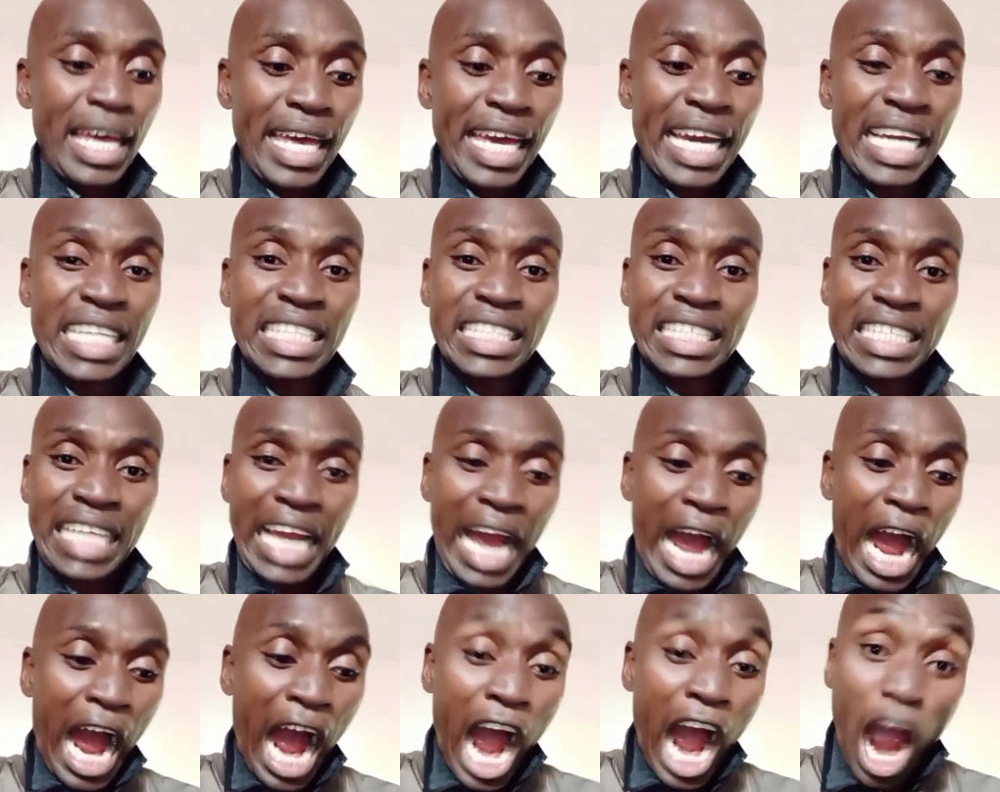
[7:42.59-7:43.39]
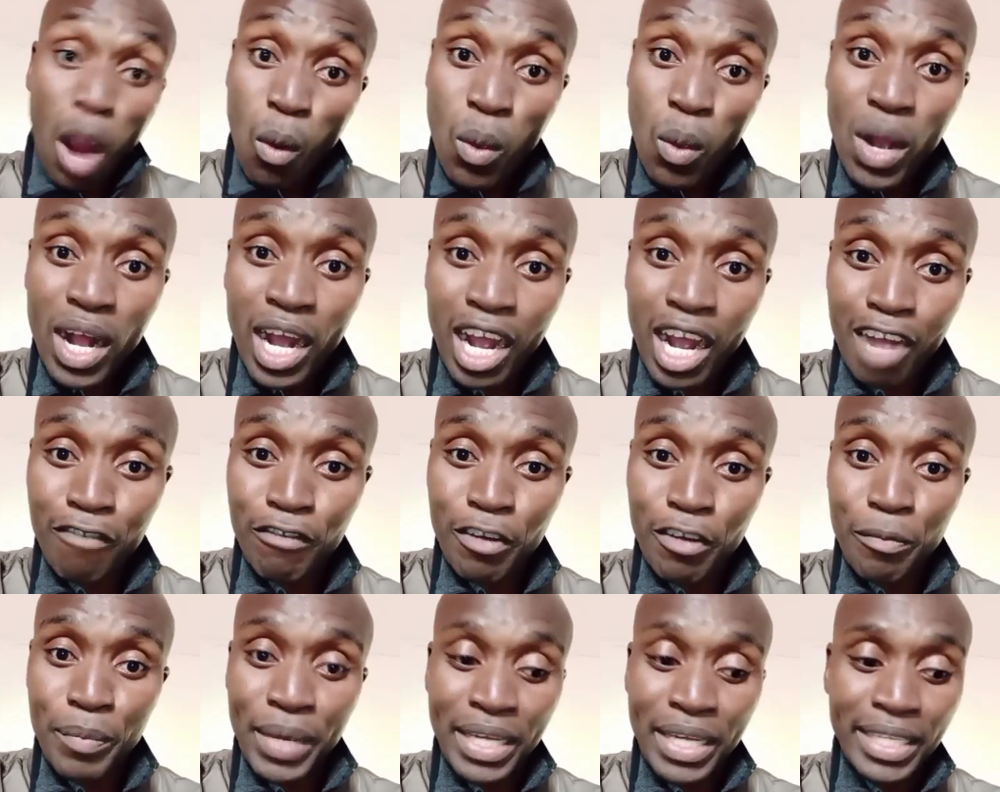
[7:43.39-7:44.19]
And our
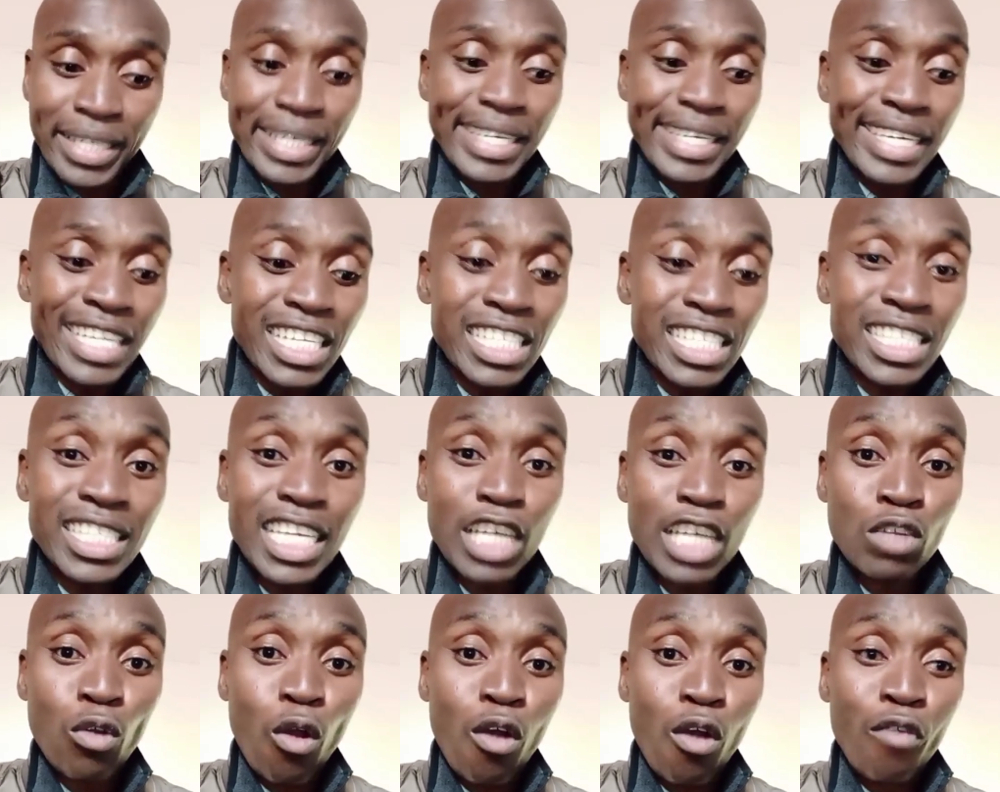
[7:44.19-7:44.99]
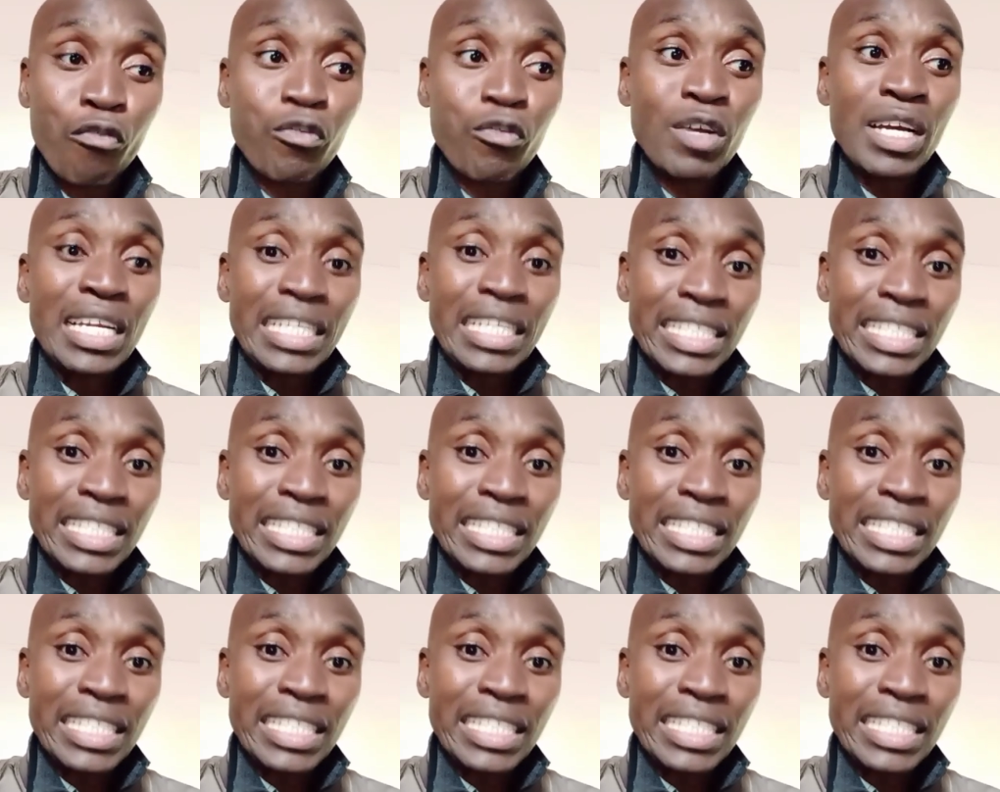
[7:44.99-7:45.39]
government, instead of